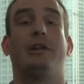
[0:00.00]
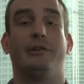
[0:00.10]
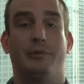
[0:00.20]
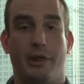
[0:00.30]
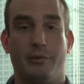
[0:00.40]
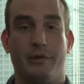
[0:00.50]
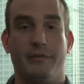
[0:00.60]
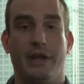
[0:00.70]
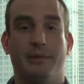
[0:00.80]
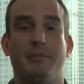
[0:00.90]
Outlaw
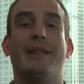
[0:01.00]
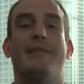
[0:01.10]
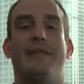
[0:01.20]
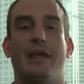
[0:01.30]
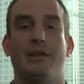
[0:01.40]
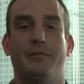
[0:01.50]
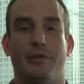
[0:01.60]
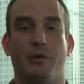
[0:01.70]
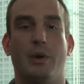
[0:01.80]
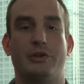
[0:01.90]
23V, and thank you
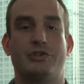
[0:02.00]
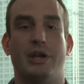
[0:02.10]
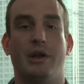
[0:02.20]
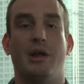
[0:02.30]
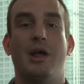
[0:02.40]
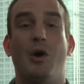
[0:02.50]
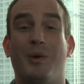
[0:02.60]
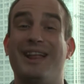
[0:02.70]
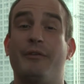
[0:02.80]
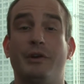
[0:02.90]
for the question.
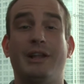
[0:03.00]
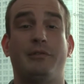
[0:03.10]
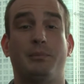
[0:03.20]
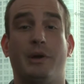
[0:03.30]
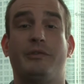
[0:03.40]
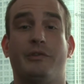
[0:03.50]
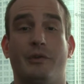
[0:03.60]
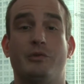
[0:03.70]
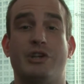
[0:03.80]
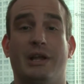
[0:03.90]
While every level brings its
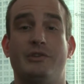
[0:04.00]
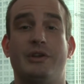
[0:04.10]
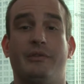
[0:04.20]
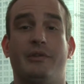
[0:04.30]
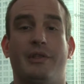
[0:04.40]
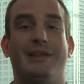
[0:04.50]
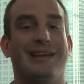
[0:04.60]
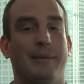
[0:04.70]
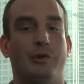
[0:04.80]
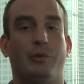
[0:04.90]
own challenges, the
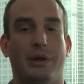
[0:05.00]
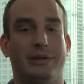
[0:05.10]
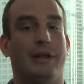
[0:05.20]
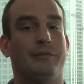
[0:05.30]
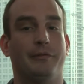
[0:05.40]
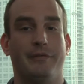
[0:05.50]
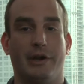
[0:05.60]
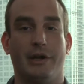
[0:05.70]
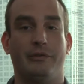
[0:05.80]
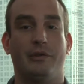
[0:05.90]
time to create a level
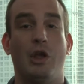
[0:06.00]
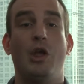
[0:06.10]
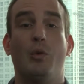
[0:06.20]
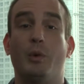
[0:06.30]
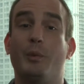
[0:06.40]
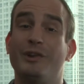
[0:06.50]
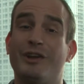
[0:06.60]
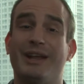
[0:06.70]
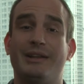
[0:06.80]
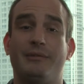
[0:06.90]
varies. When we
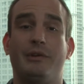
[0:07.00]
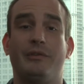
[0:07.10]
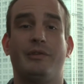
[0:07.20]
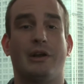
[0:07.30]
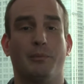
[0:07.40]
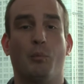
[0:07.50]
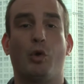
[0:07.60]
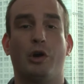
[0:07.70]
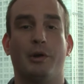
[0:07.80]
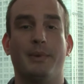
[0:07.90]
look at levels that are
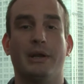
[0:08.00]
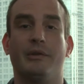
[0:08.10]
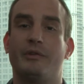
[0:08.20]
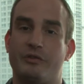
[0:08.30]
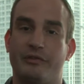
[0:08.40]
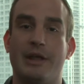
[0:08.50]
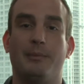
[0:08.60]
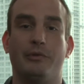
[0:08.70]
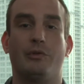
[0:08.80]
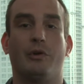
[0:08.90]
more urban, such as
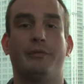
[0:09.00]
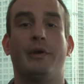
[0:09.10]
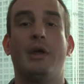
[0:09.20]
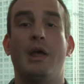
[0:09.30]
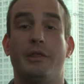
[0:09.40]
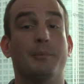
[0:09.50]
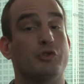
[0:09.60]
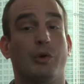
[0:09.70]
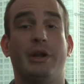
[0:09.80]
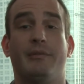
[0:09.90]
Himmelsdorf, the
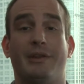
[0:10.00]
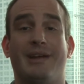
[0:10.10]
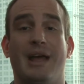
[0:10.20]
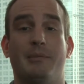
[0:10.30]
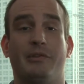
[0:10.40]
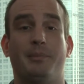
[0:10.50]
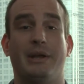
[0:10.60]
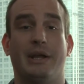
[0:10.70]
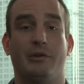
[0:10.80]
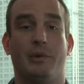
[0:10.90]
majority of the time is
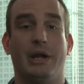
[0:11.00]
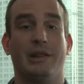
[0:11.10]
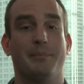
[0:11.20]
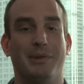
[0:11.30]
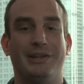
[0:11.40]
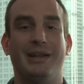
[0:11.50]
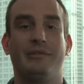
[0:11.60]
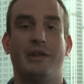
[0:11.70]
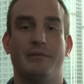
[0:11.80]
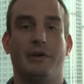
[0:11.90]
spent on creating the
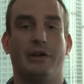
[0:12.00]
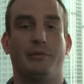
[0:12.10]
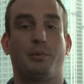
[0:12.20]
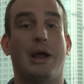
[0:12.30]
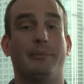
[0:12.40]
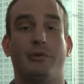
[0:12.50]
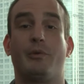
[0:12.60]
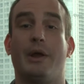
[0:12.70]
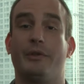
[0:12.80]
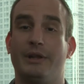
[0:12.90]
buildings and various props
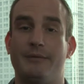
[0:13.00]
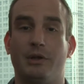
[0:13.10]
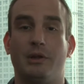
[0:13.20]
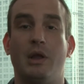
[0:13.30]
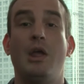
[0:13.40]
throughout the level.